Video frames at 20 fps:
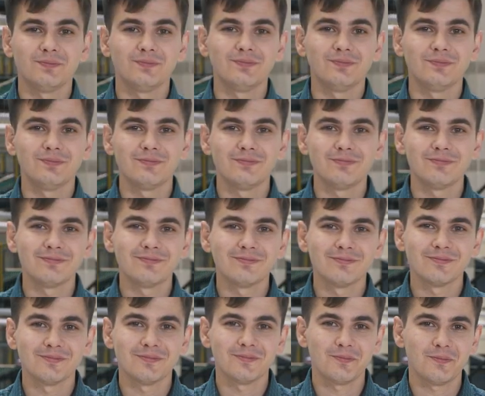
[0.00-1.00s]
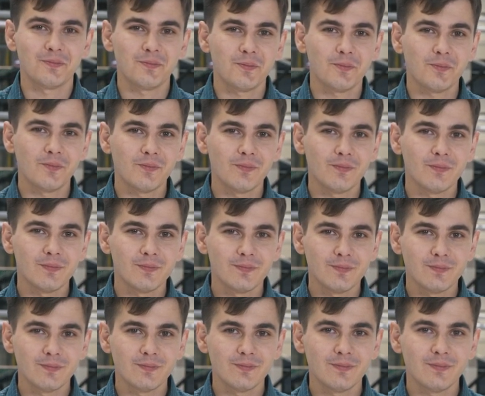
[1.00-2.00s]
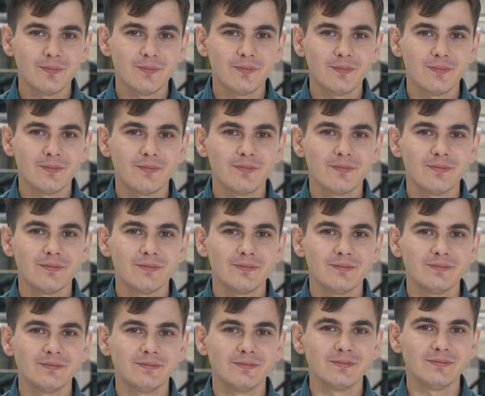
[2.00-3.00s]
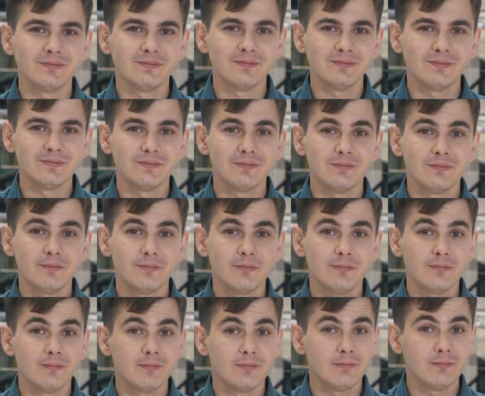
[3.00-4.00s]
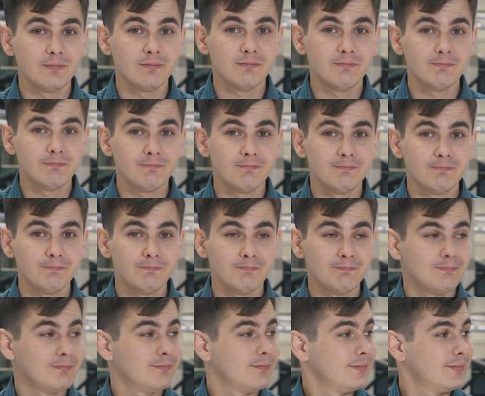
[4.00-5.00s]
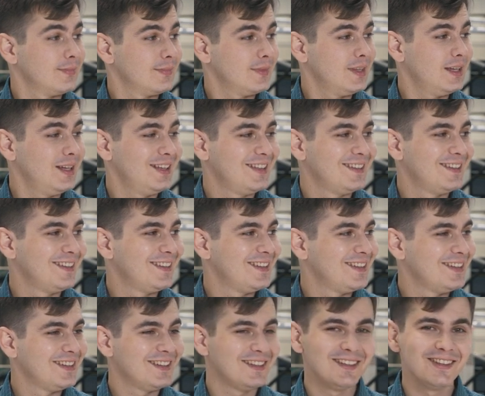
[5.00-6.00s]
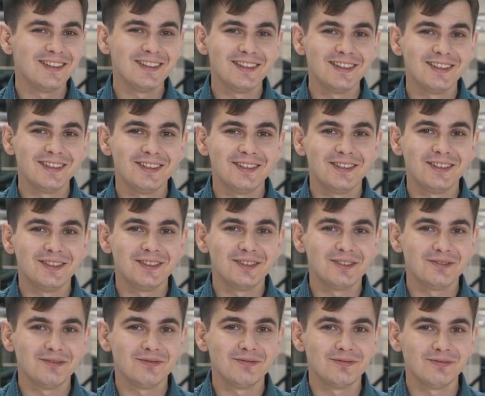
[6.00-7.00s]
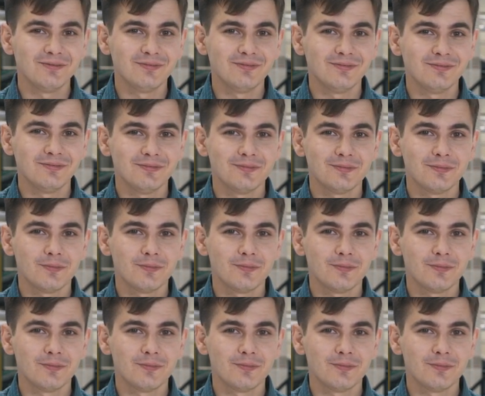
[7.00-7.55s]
No words are spoken by the person on screen.